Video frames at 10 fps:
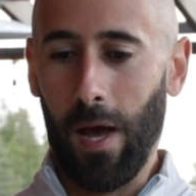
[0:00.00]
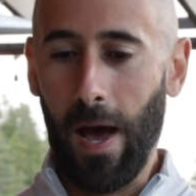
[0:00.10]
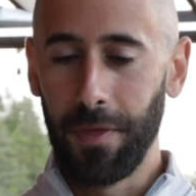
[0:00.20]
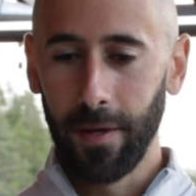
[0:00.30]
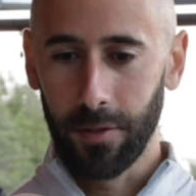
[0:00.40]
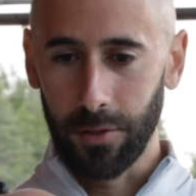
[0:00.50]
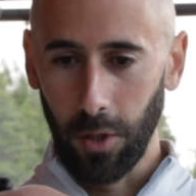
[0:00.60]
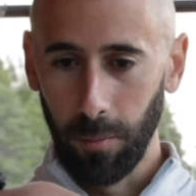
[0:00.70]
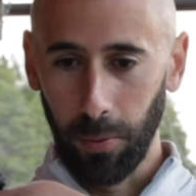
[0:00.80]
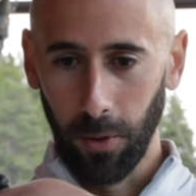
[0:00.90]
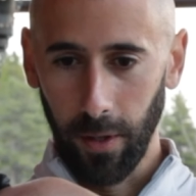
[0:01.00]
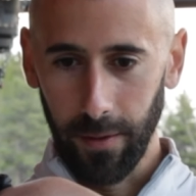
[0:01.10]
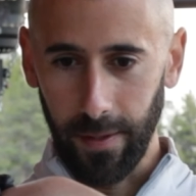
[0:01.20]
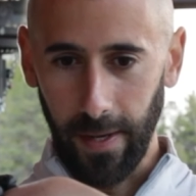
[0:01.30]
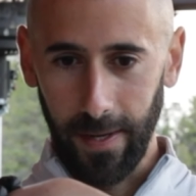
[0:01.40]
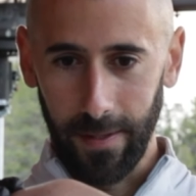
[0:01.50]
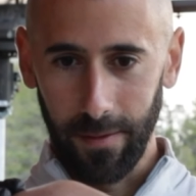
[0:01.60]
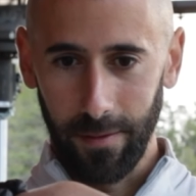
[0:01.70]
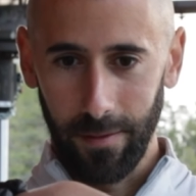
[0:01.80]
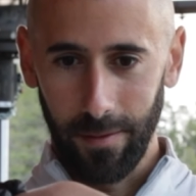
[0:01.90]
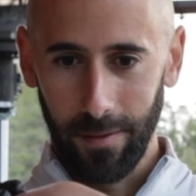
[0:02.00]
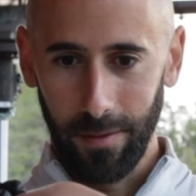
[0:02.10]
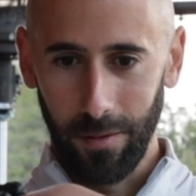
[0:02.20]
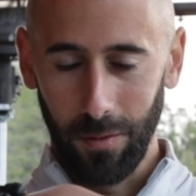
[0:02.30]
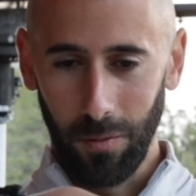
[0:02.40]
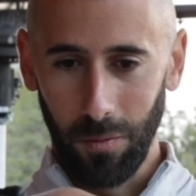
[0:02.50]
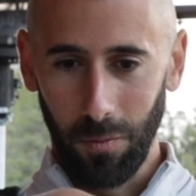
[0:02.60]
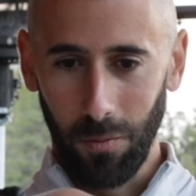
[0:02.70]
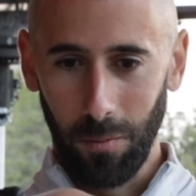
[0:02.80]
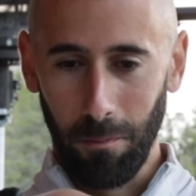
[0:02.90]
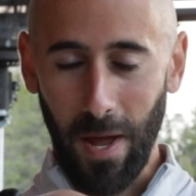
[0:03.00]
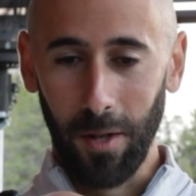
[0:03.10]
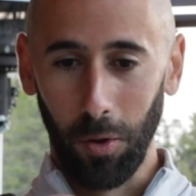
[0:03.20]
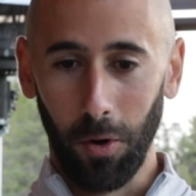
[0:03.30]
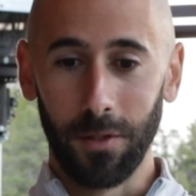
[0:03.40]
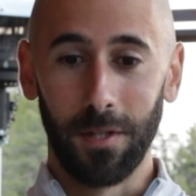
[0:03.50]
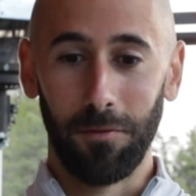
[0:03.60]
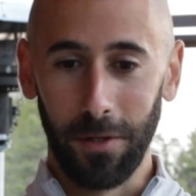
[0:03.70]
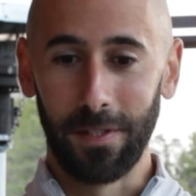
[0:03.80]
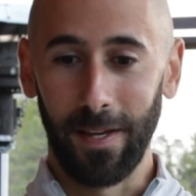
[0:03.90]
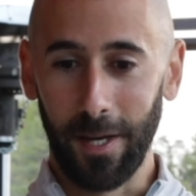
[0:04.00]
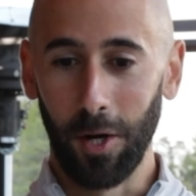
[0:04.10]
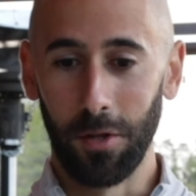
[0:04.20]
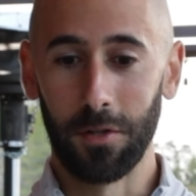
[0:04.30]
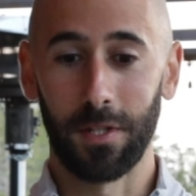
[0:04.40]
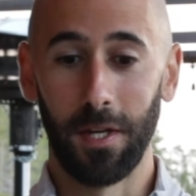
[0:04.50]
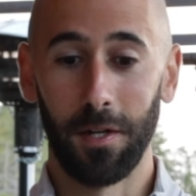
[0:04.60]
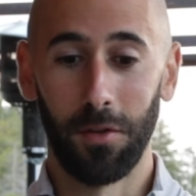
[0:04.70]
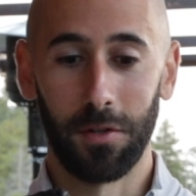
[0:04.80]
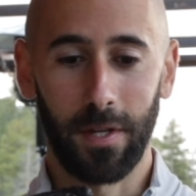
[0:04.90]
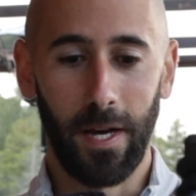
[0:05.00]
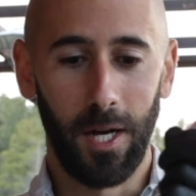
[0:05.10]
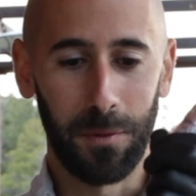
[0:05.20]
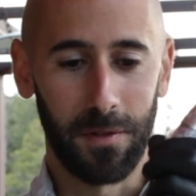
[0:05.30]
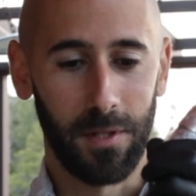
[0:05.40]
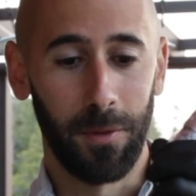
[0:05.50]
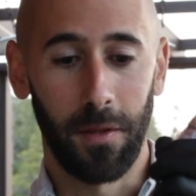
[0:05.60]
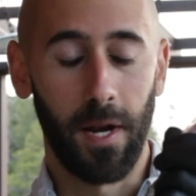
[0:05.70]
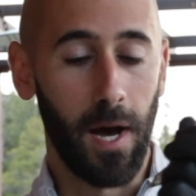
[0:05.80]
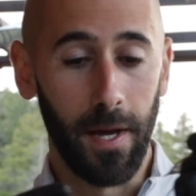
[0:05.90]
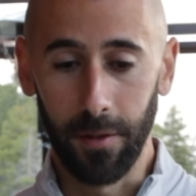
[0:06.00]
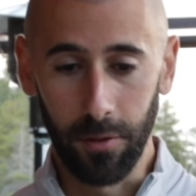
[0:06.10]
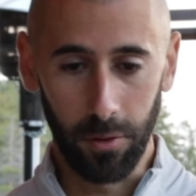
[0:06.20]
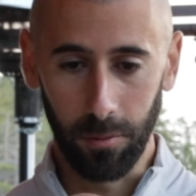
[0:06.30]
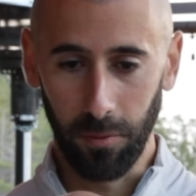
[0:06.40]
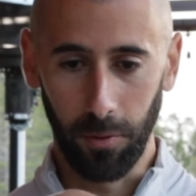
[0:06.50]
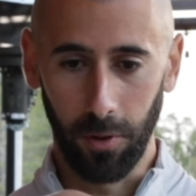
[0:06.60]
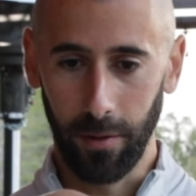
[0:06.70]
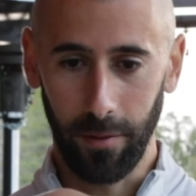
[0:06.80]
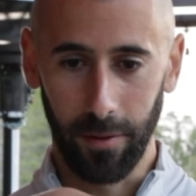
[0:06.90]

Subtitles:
I think it's so important that men learn to really take care of their skin and their scalps. It's something that I didn't do before.